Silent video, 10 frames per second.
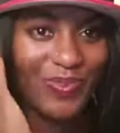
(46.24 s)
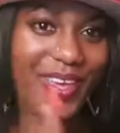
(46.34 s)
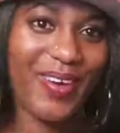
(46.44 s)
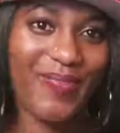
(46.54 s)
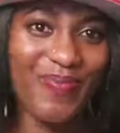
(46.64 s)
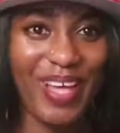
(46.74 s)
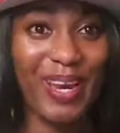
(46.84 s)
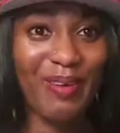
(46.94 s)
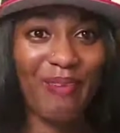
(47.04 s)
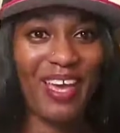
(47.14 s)
Yeah, I
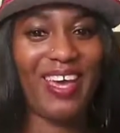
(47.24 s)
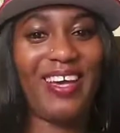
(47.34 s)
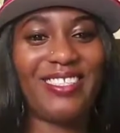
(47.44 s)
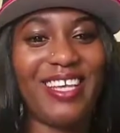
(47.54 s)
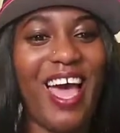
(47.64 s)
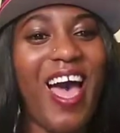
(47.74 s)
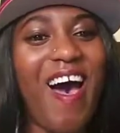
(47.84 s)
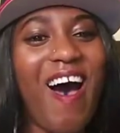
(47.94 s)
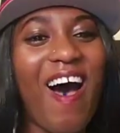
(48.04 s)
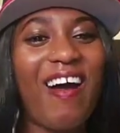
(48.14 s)
like my hat.
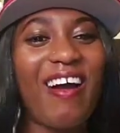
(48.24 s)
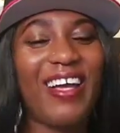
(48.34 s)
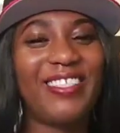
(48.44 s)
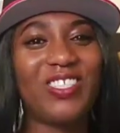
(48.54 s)
All right,